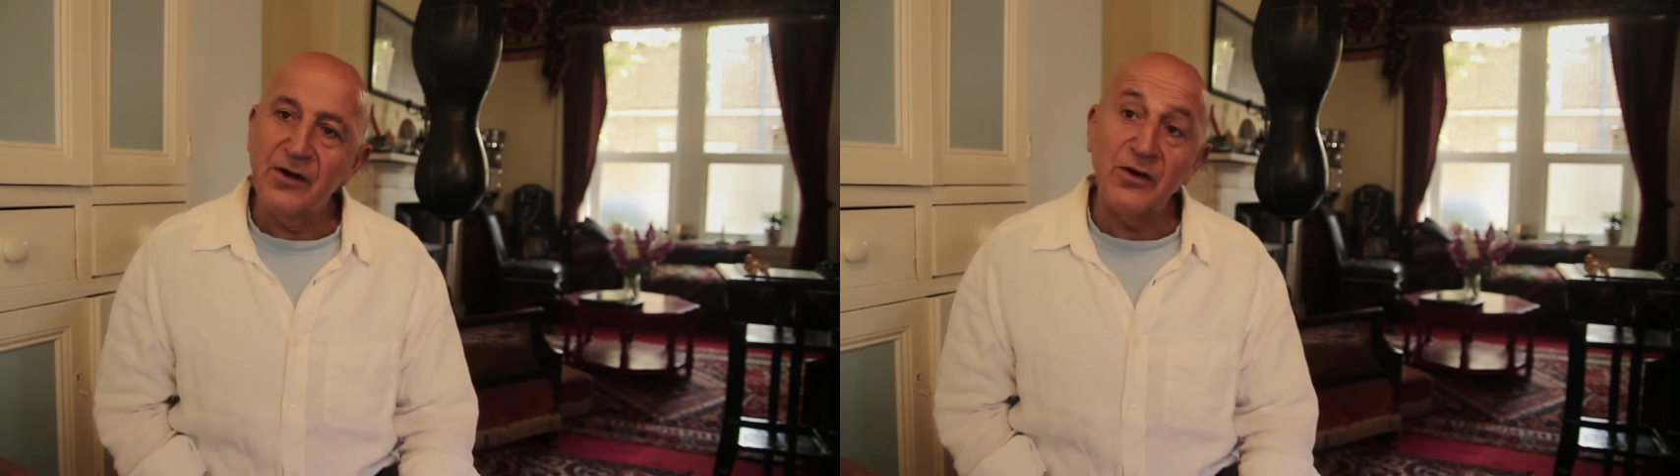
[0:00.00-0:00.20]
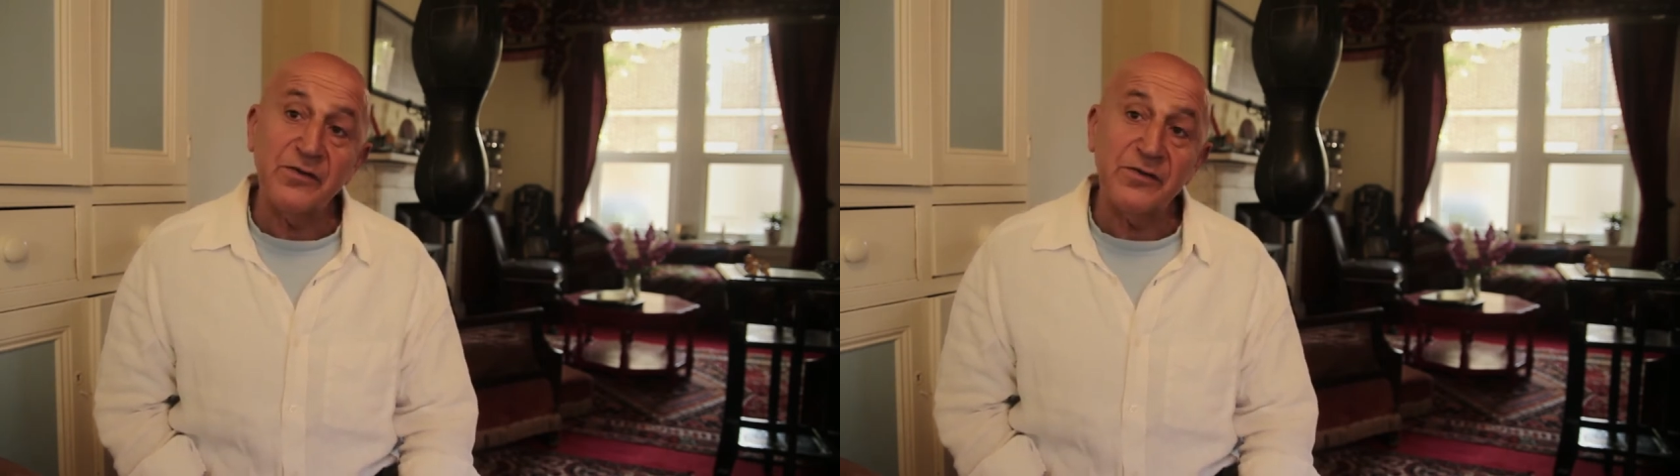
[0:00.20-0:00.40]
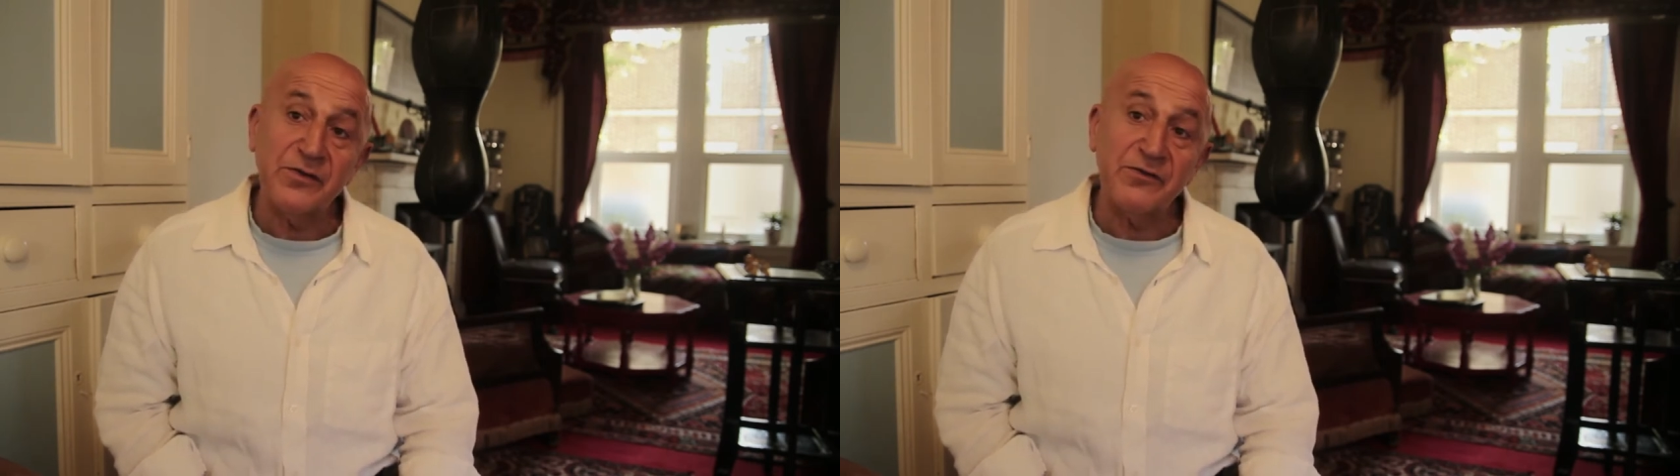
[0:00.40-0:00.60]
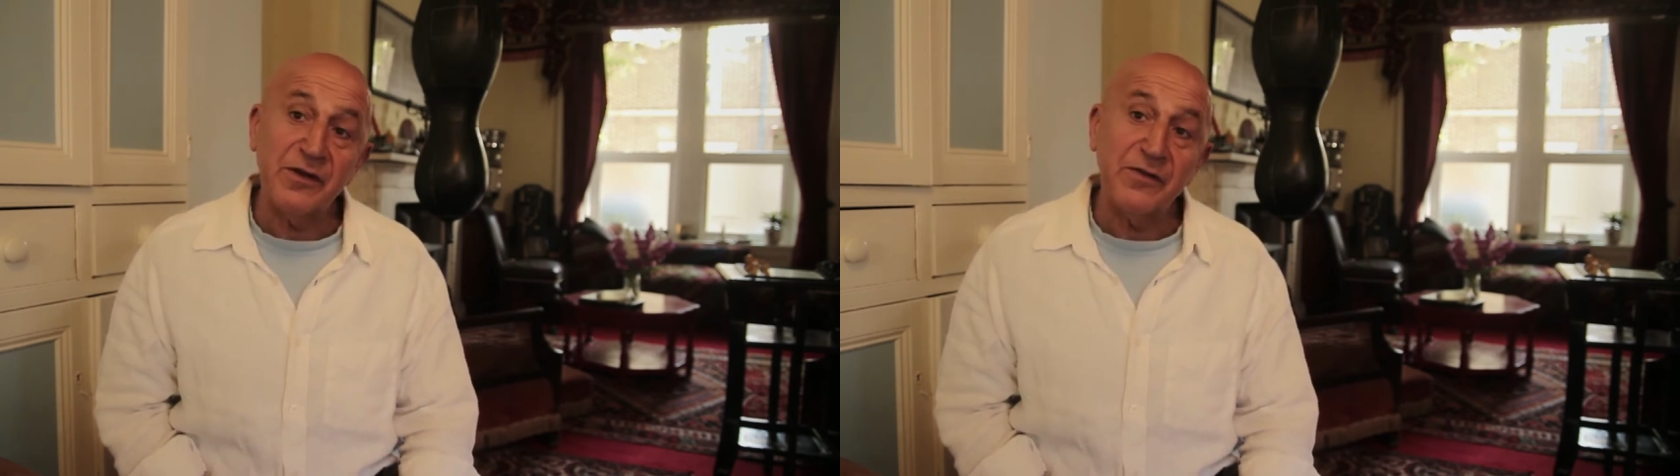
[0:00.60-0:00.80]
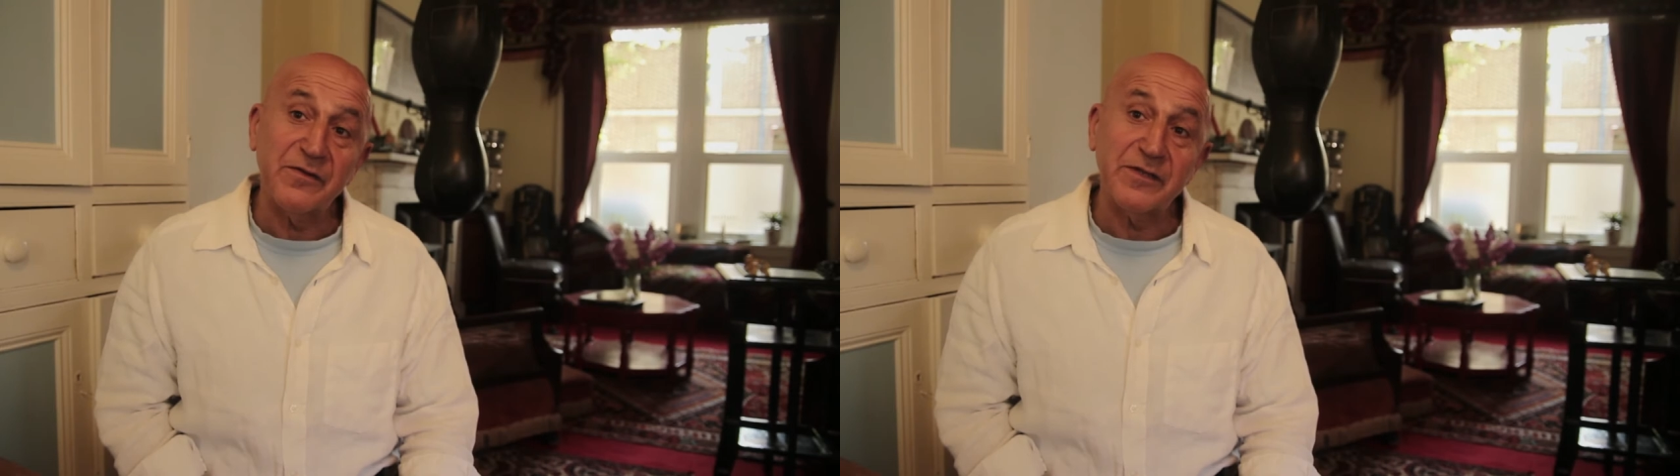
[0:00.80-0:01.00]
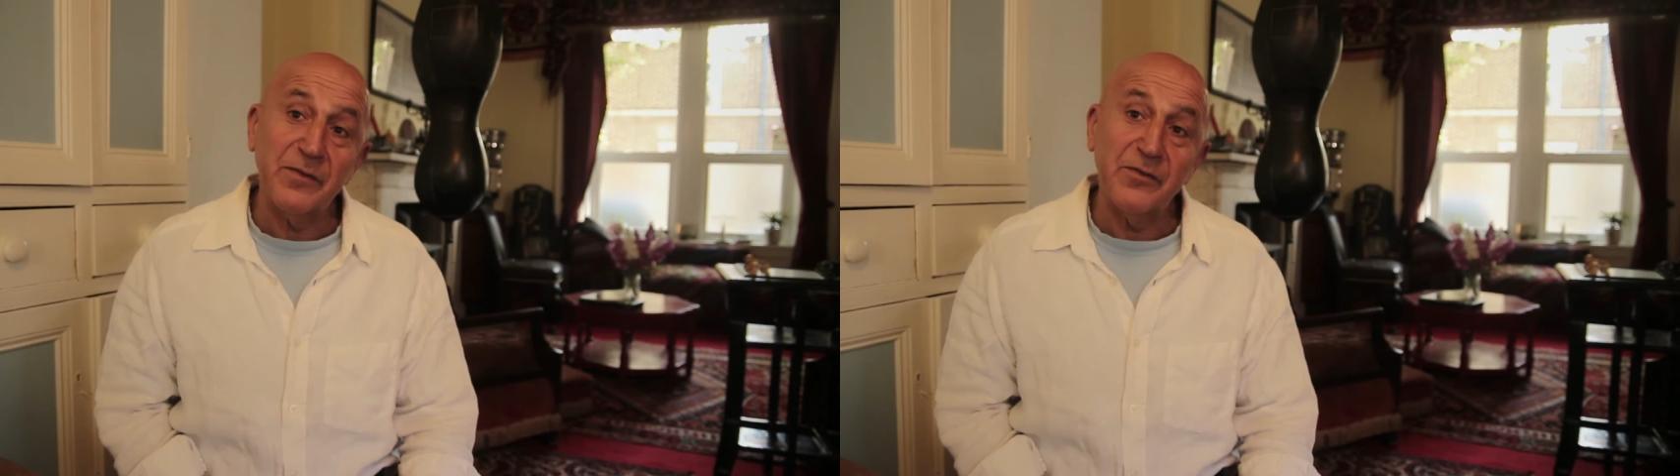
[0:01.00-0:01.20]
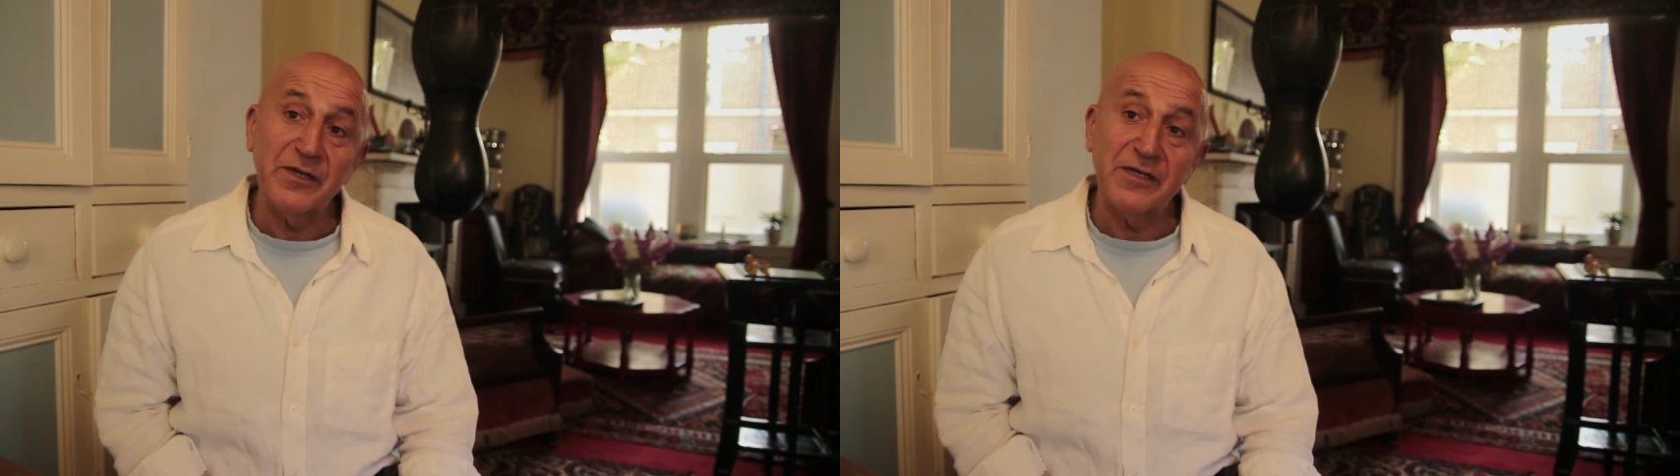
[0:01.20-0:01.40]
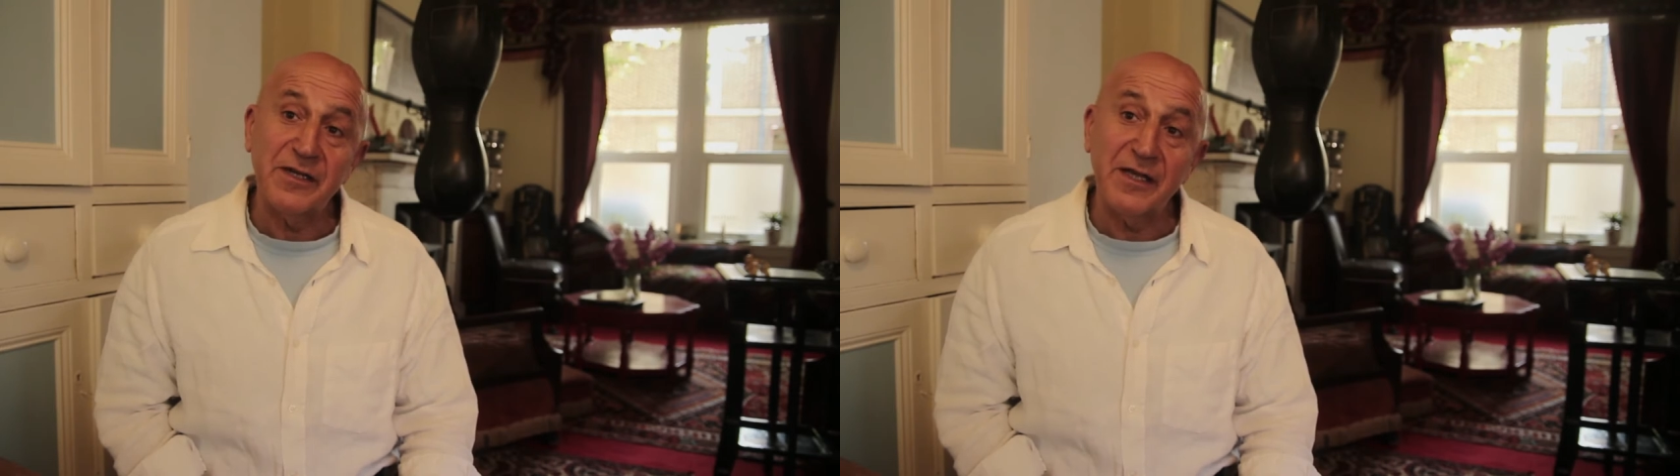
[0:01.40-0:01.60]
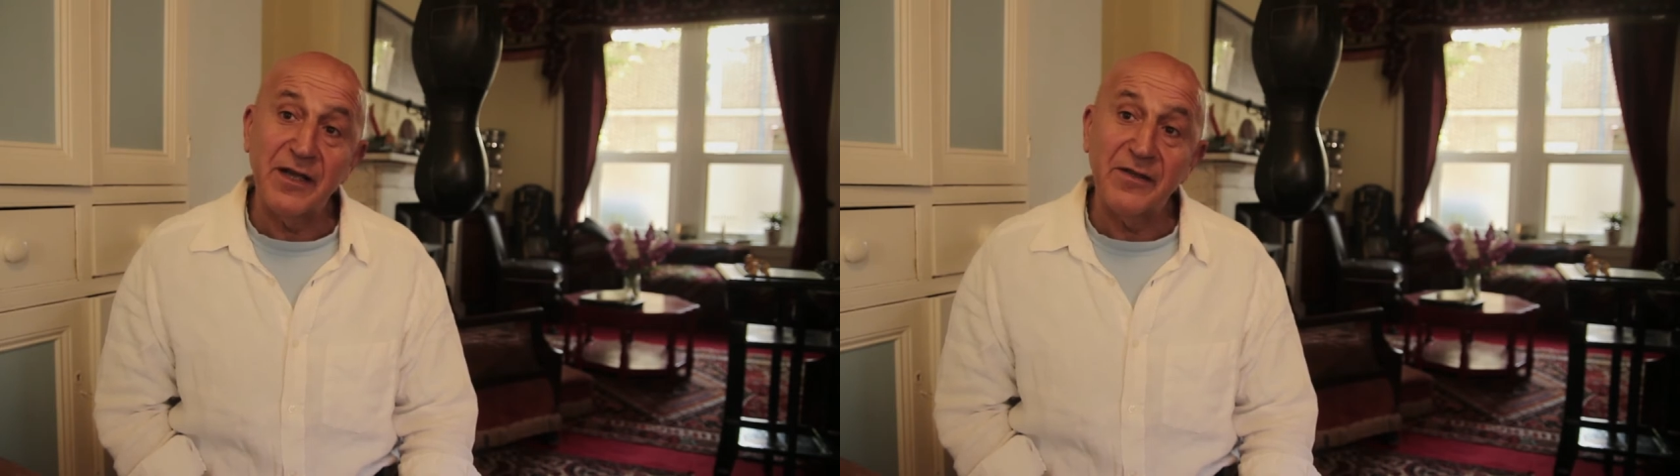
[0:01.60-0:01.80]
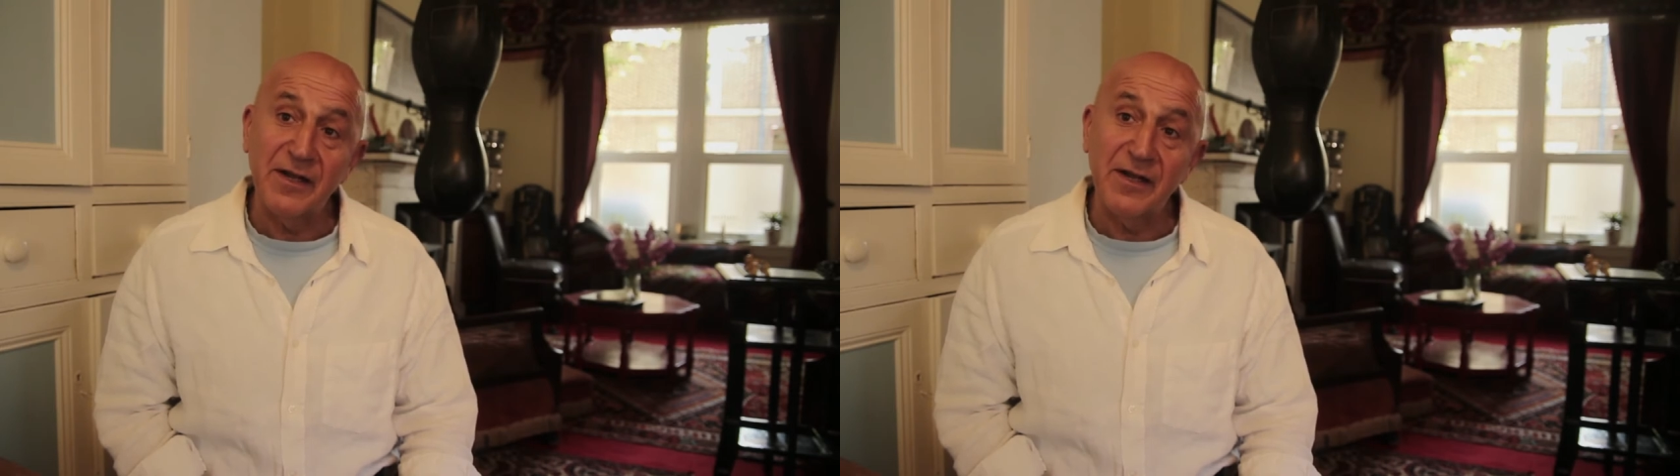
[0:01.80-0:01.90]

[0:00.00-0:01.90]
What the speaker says: Oxford Street for some reason together